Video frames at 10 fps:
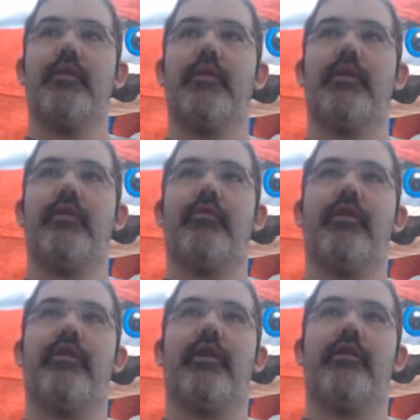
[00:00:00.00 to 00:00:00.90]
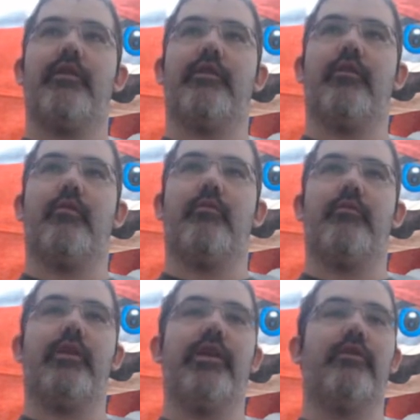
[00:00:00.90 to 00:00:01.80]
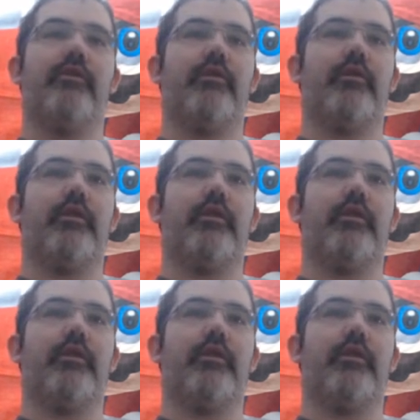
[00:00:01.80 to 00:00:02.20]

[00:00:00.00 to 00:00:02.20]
And then we're going to talk to this old geezer,